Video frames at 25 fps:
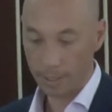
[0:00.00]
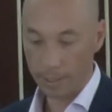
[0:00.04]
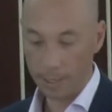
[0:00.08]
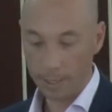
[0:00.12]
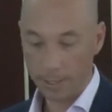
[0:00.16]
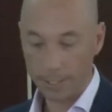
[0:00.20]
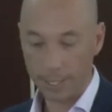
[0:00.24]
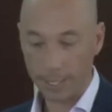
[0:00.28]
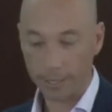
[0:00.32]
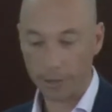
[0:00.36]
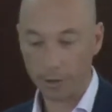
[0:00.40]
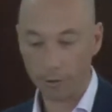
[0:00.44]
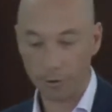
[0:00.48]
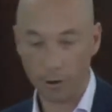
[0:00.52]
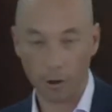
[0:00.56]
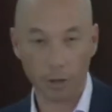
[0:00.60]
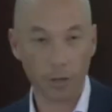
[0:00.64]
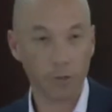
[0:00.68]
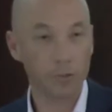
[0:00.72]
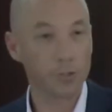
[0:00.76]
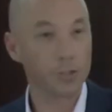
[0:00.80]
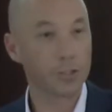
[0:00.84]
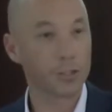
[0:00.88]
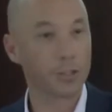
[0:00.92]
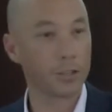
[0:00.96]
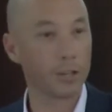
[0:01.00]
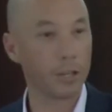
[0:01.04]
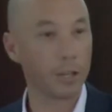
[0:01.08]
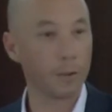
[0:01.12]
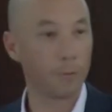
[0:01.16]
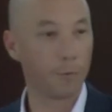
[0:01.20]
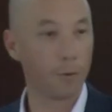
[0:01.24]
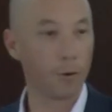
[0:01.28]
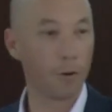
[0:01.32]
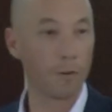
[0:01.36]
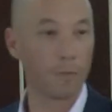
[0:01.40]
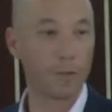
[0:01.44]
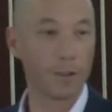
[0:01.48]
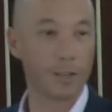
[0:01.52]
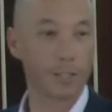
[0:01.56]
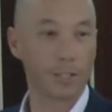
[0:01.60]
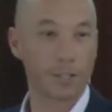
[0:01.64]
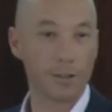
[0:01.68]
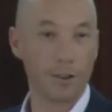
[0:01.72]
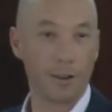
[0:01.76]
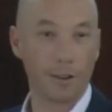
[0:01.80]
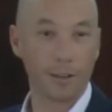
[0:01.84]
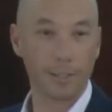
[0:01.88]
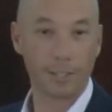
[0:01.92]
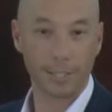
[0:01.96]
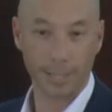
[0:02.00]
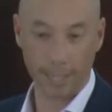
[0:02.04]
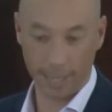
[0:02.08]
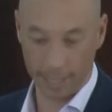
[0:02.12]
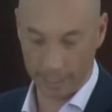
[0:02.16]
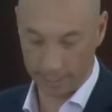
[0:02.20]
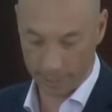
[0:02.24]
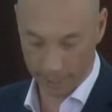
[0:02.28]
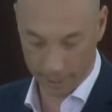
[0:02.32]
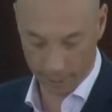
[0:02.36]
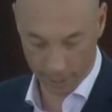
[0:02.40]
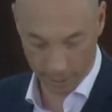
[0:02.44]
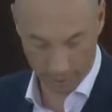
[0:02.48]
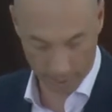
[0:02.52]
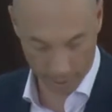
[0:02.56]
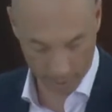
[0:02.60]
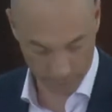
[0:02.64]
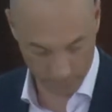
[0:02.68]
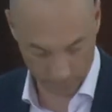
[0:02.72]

2 Chronicles 34, verse 19. Let's go down